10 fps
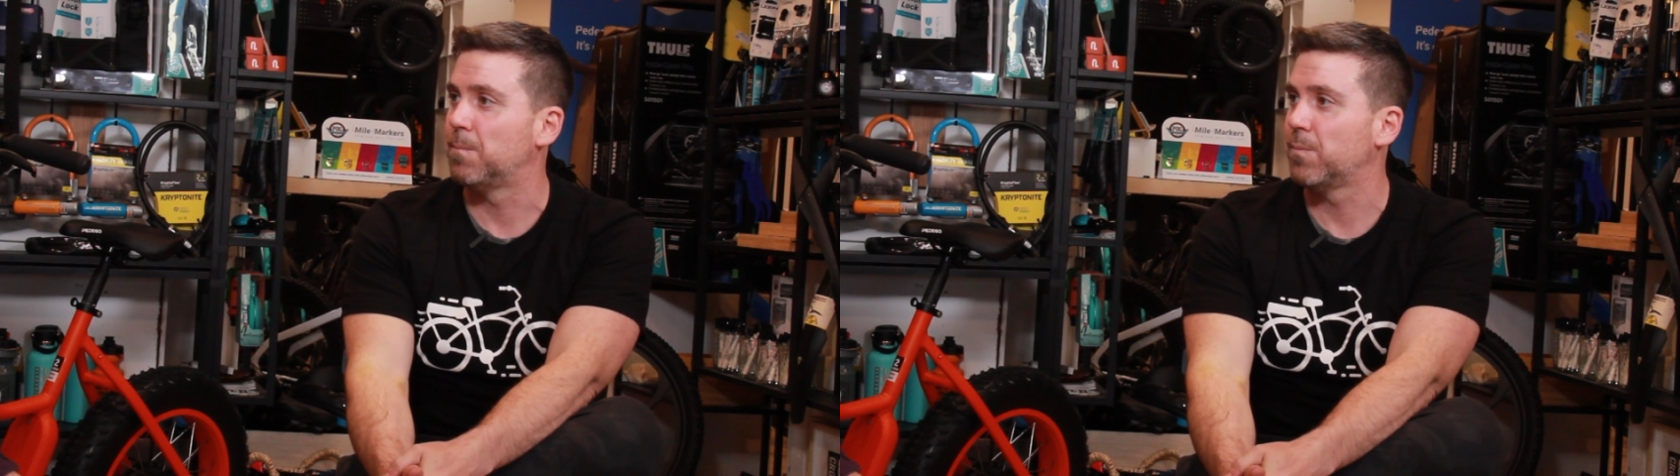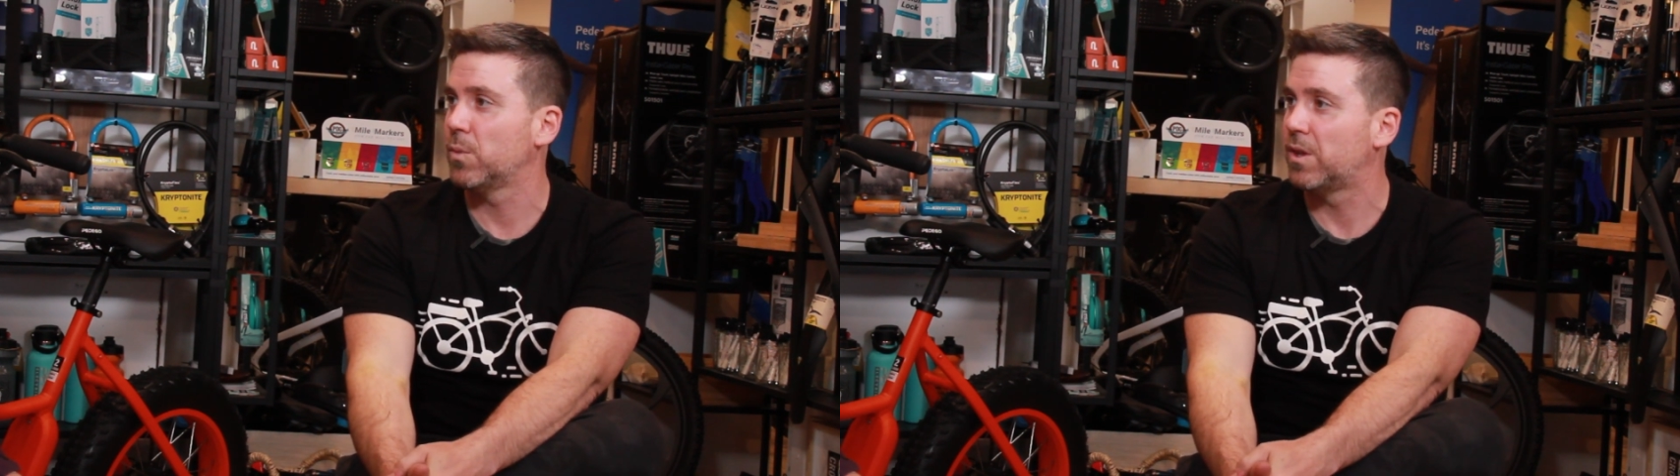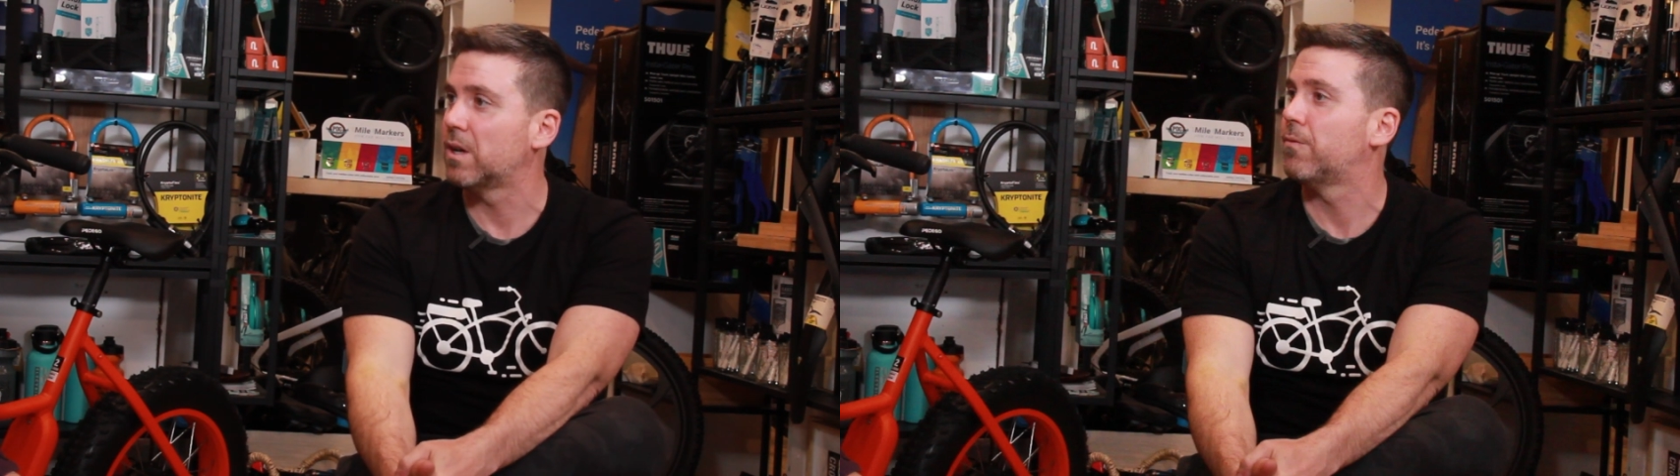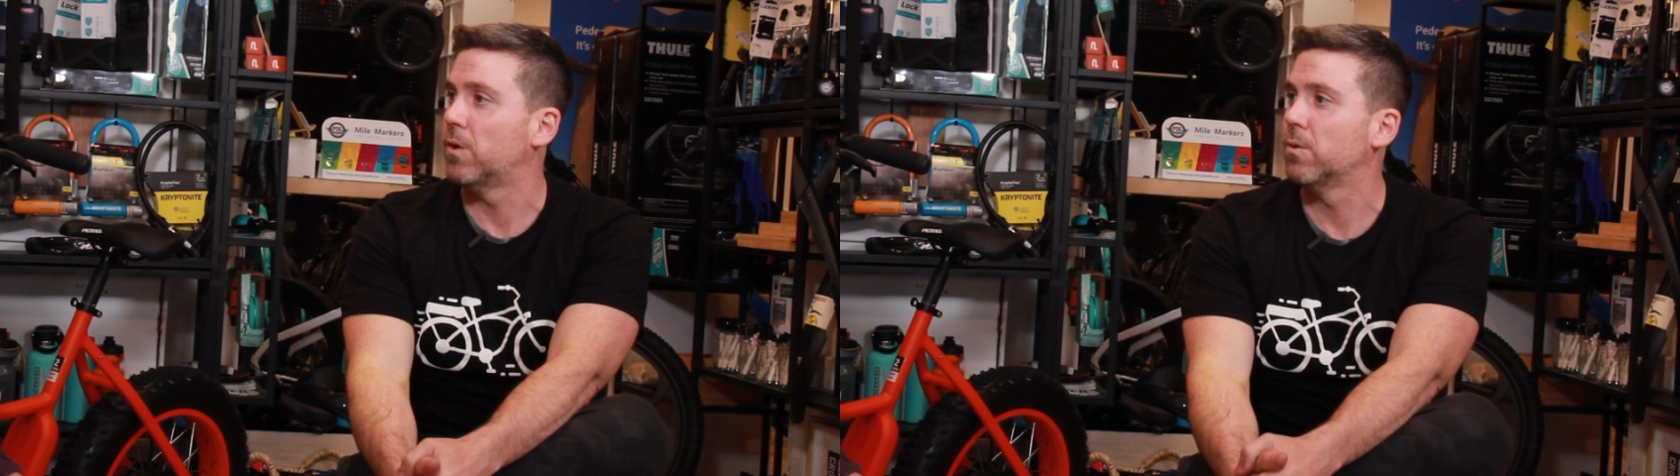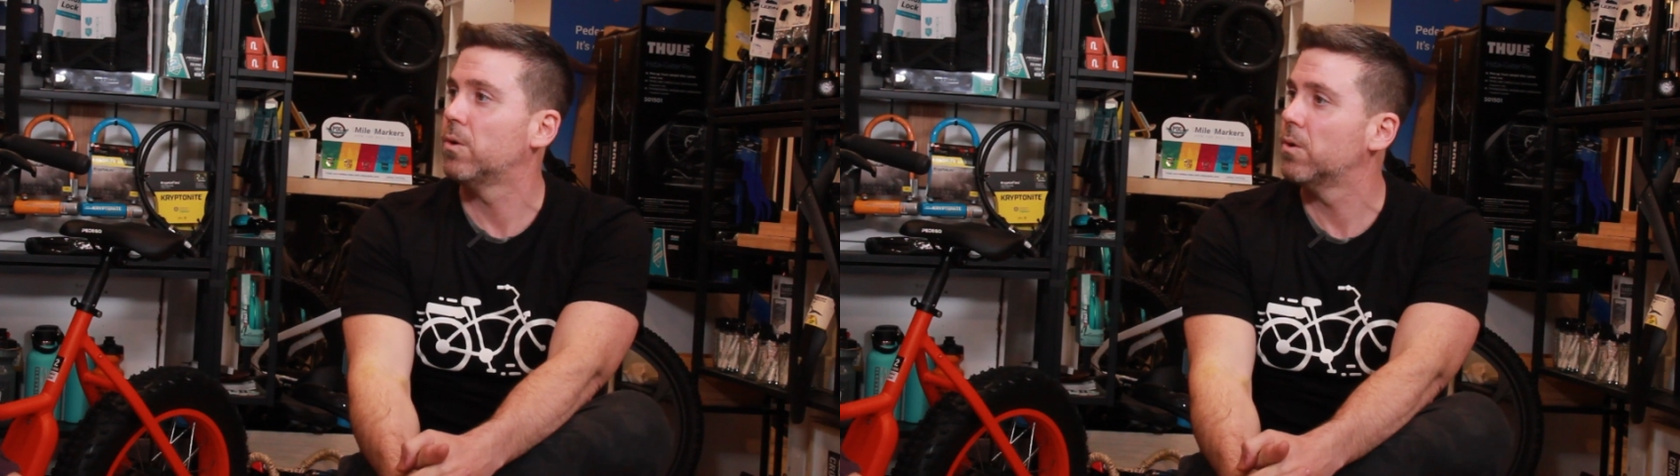we think a
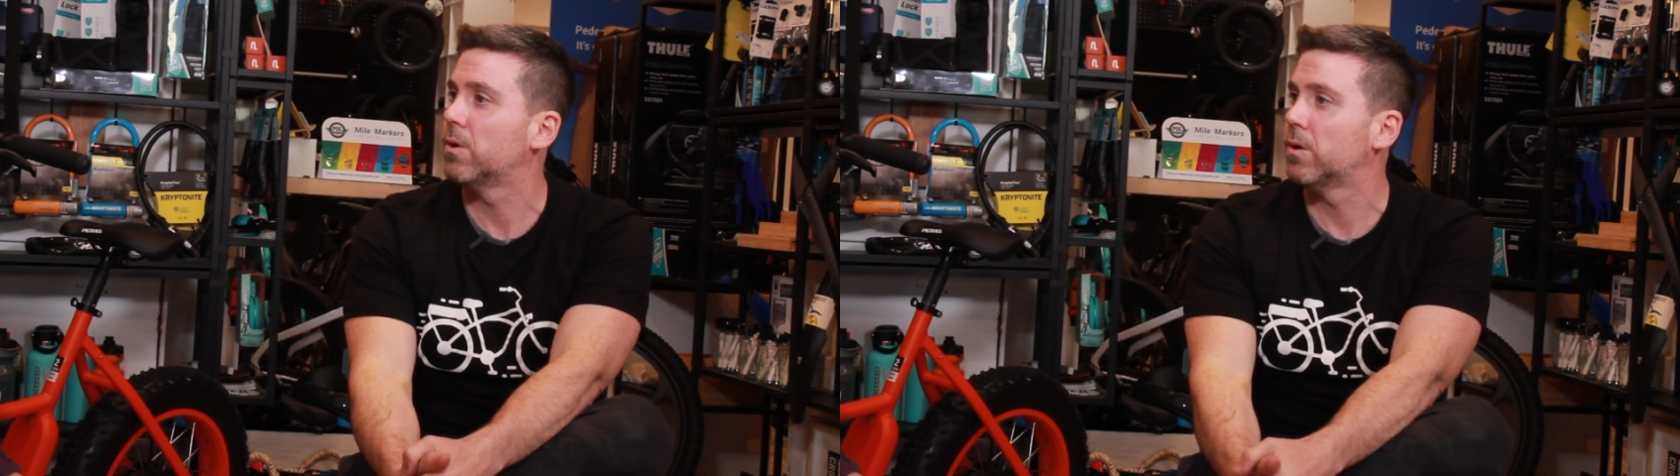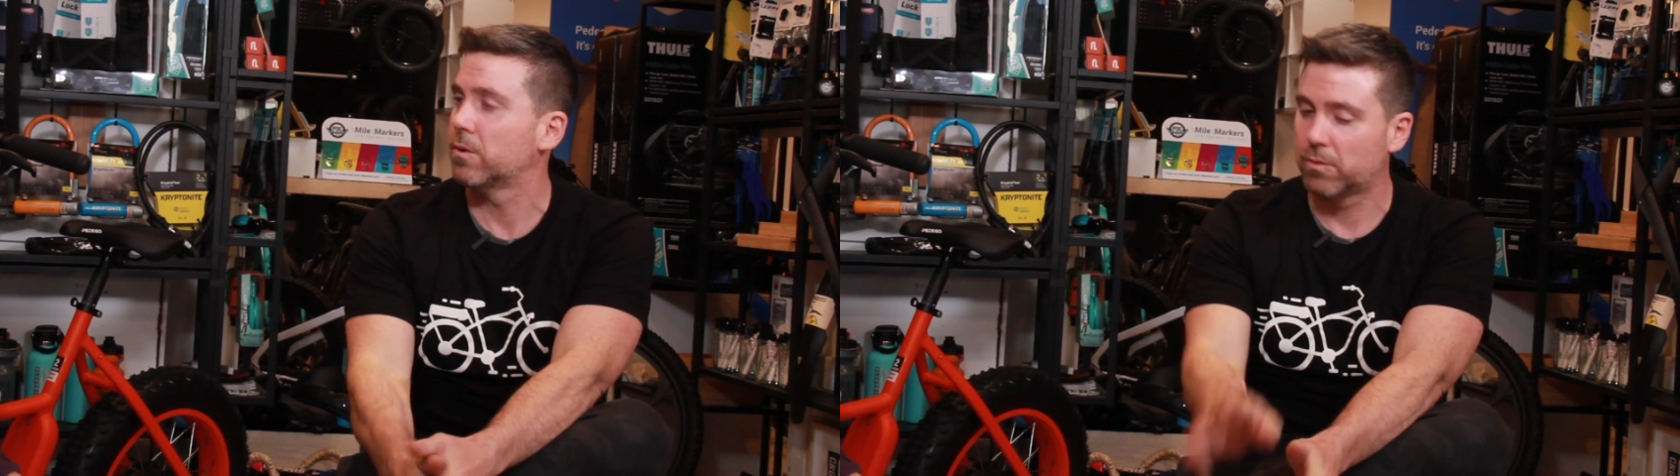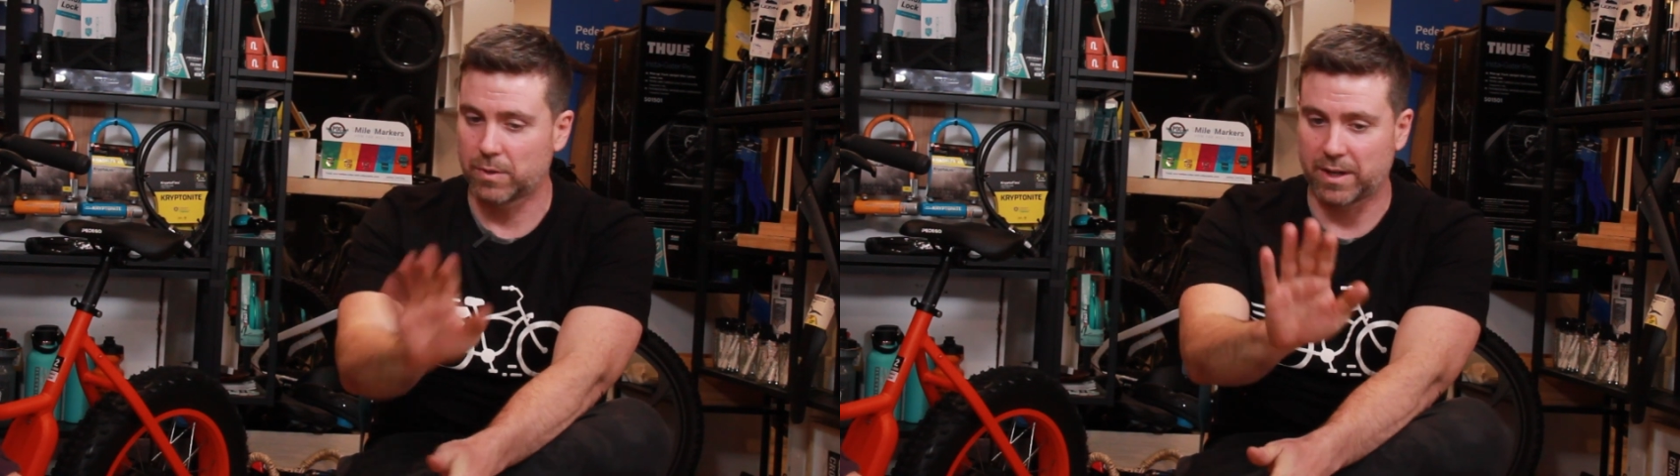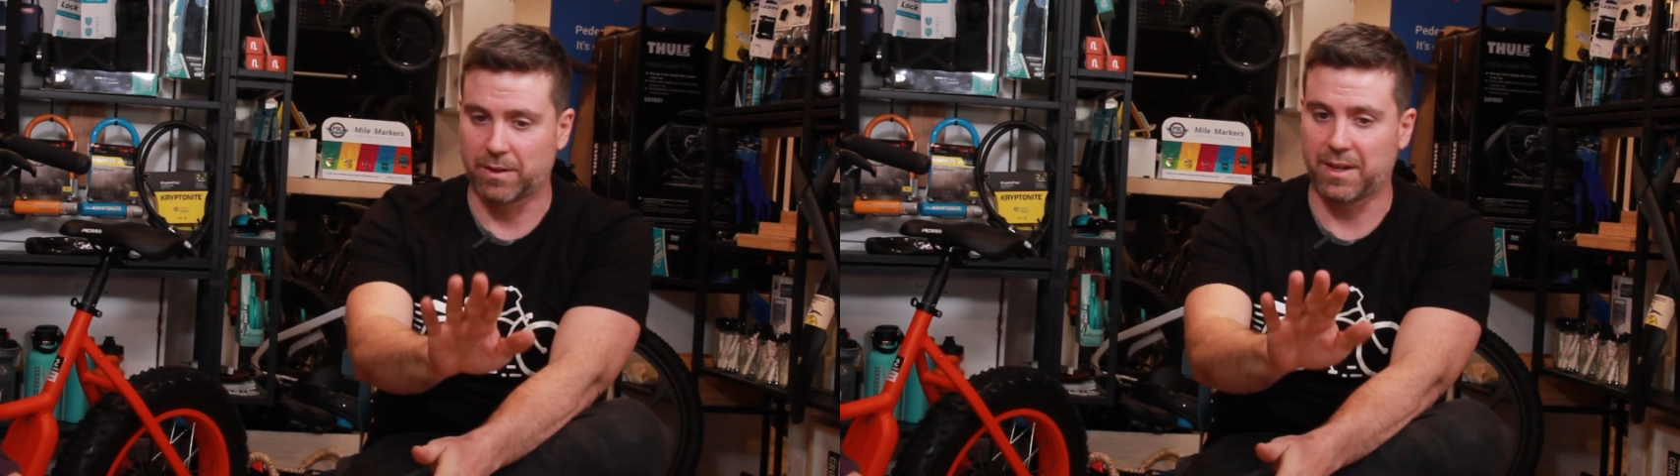phone holder right on the